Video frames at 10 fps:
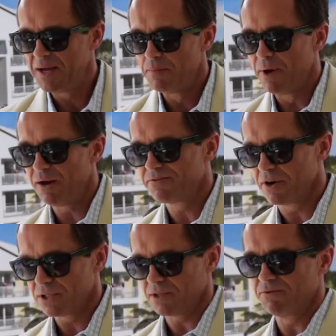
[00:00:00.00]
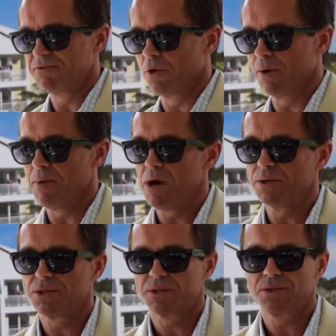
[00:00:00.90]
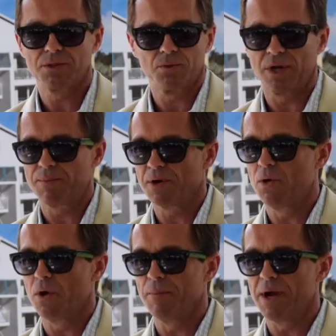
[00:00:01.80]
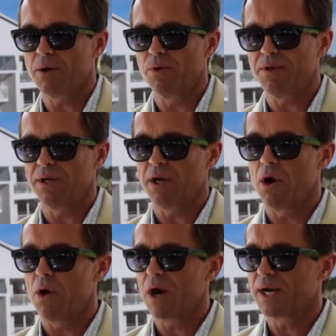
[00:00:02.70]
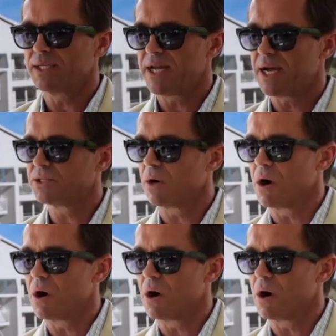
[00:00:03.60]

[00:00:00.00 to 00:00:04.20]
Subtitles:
But first and foremost, Rick McCormick with Indigo Architects, our